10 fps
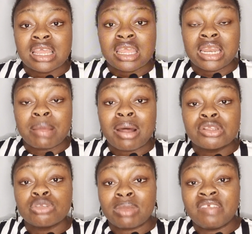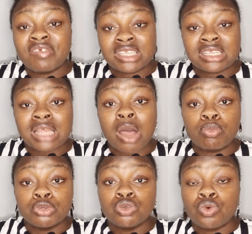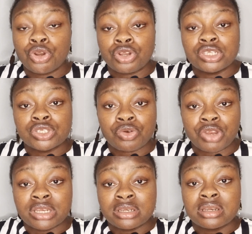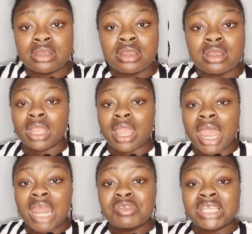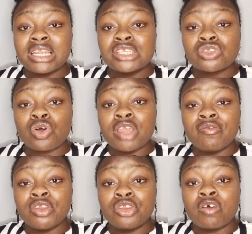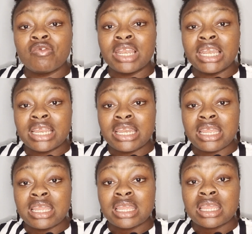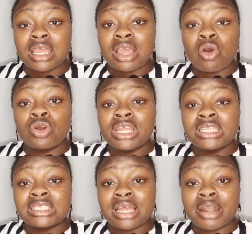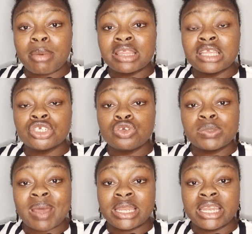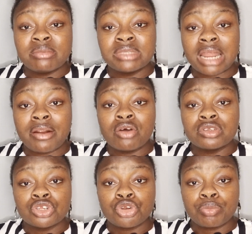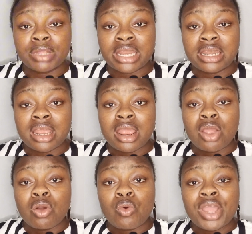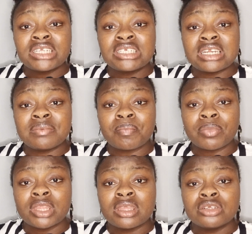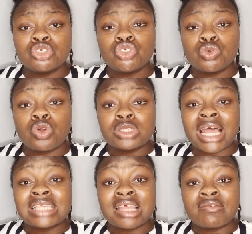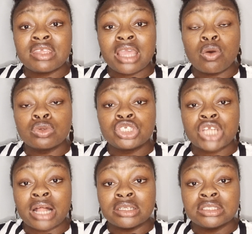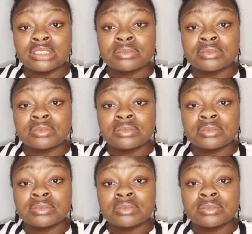it amounts to maleficence. I'll put the word on the screen. I recently saw a video of a lady on Instagram. I think she goes by the name Zara Unscripted, where she showed us her 7-year-old child